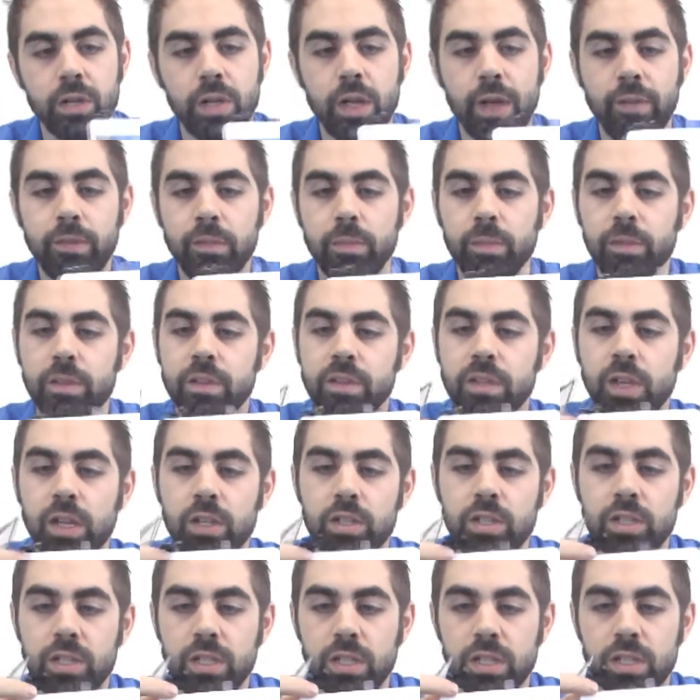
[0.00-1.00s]
you have to put this
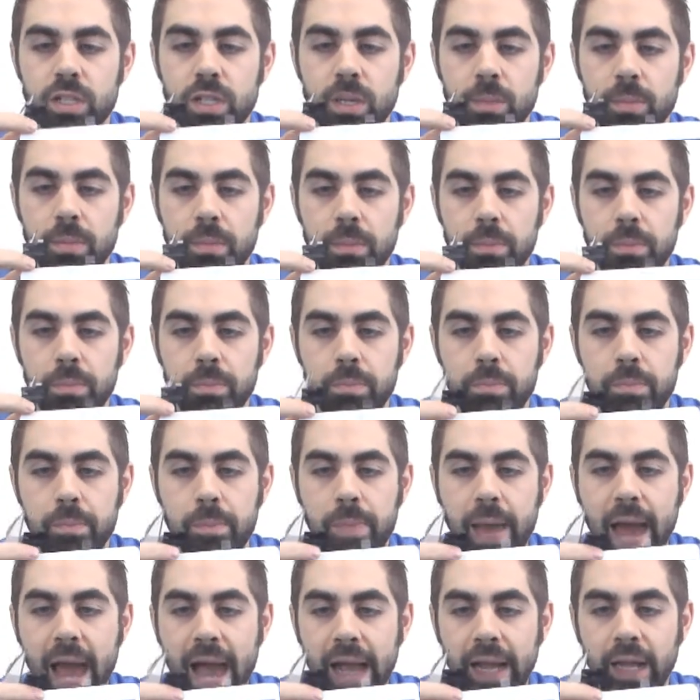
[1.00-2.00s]
IC chip
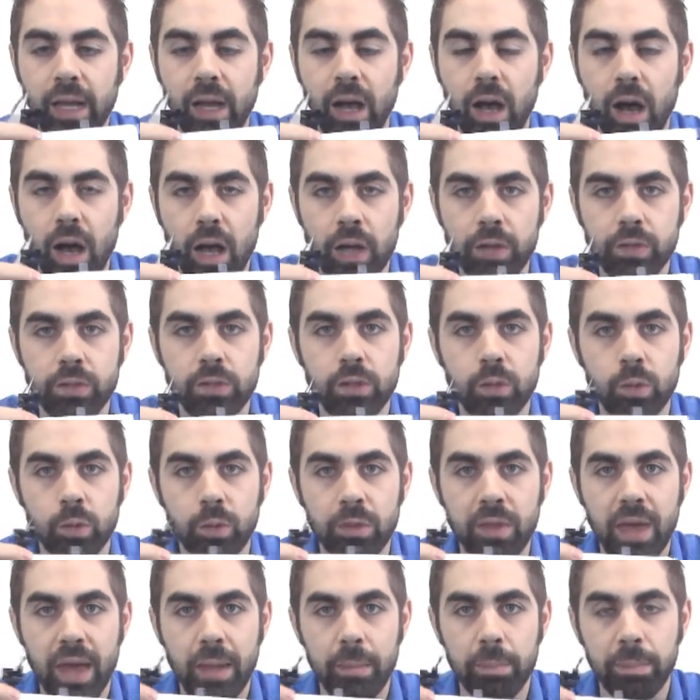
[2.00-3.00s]
back onto
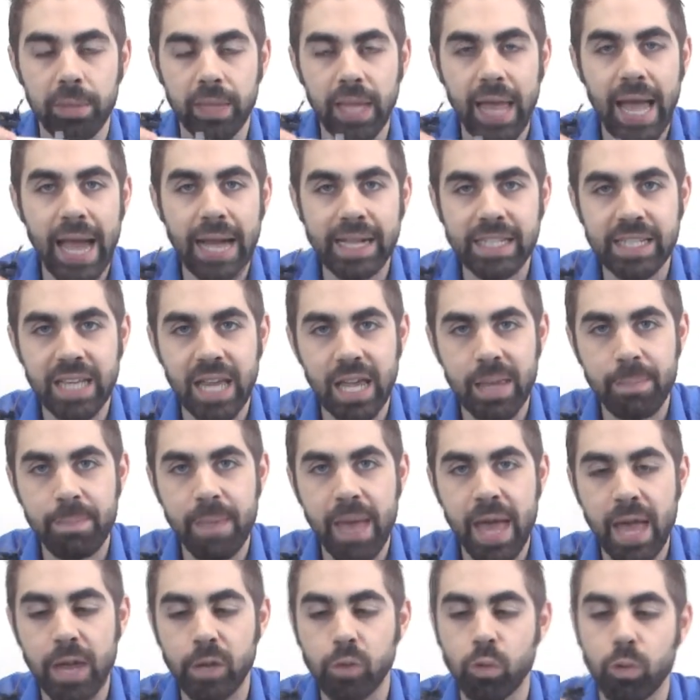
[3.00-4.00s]
that black tape,
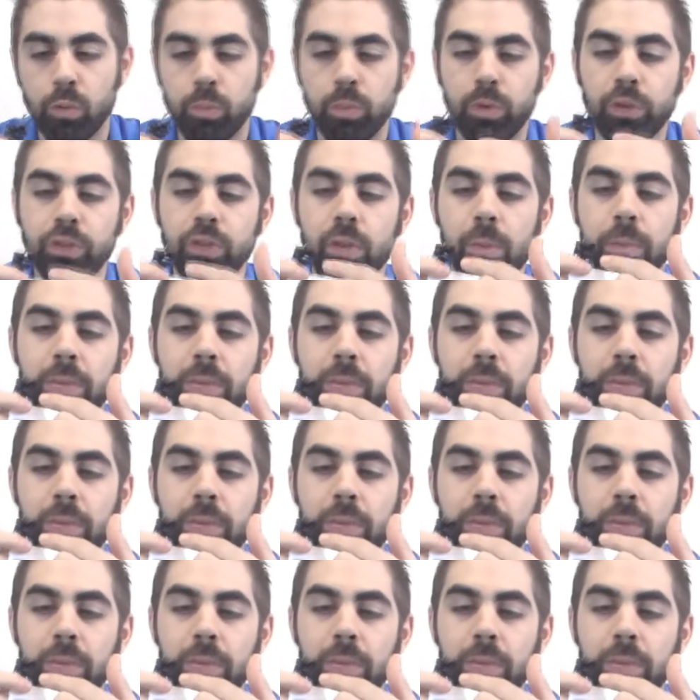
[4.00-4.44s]
and or put the